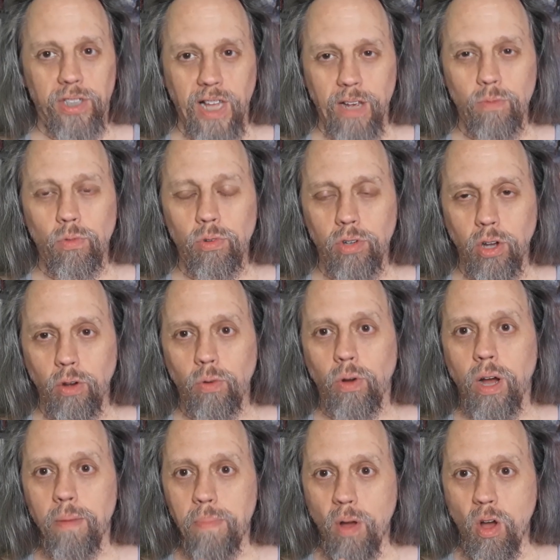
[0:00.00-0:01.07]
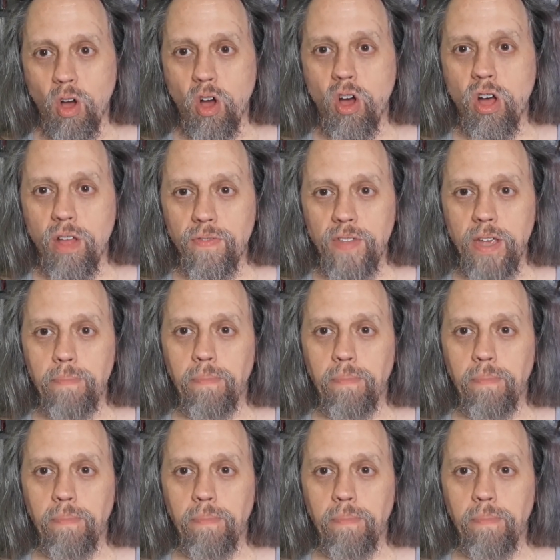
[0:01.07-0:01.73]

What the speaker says: they will go up on the